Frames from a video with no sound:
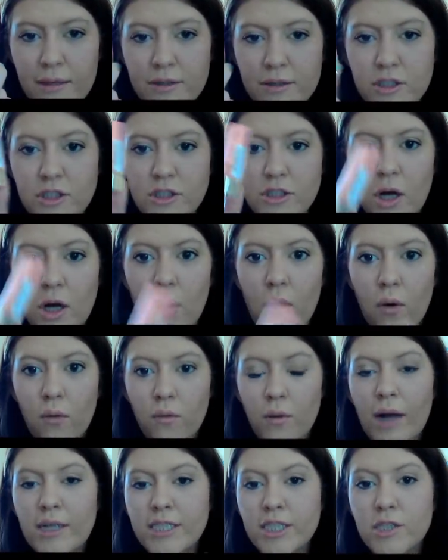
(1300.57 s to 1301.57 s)
So
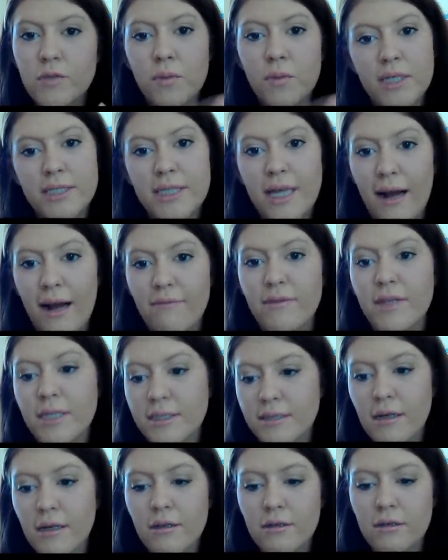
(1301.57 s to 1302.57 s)
I just wanted to have
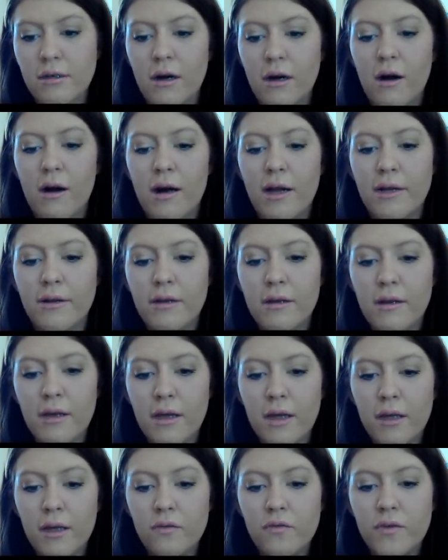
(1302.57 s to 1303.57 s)
this color on.
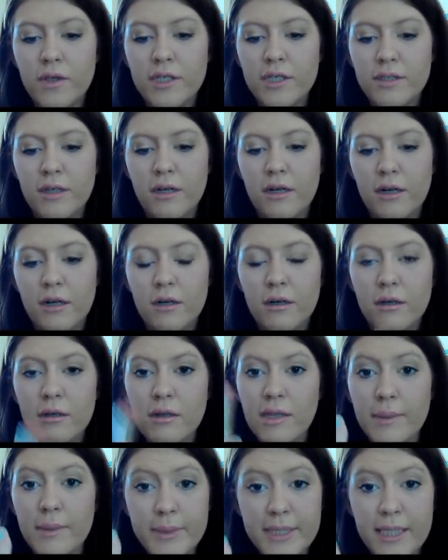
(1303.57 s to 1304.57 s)
These are
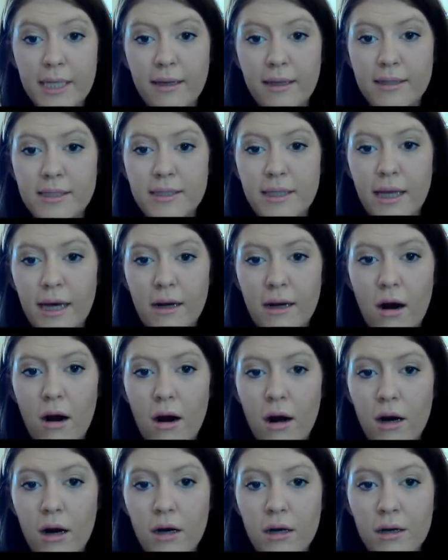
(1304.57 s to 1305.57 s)
lipsticks that
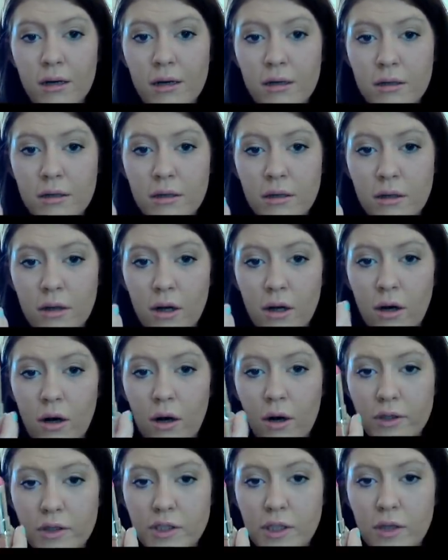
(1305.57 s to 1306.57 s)
are
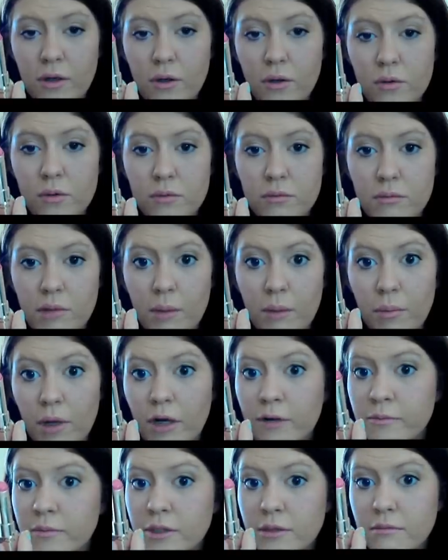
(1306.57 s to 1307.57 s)
also lip
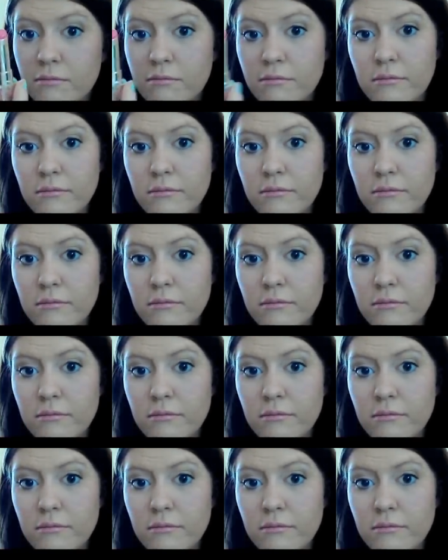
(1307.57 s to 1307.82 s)
balms.